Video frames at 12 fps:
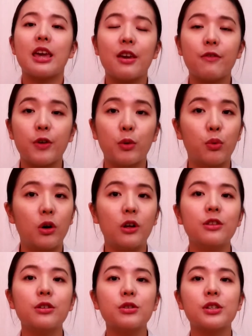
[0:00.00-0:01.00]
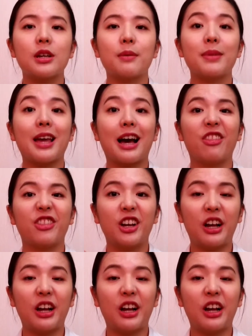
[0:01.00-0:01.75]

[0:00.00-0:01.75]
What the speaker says: if you want to submit on